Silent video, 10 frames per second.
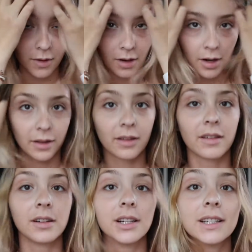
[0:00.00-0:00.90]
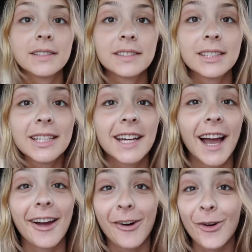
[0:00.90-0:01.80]
All right, seriously,
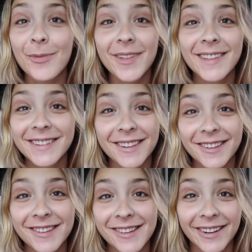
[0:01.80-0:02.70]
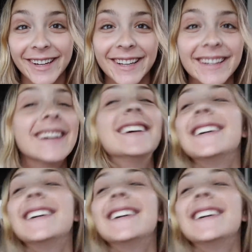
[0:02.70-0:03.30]
I hope that this looks good.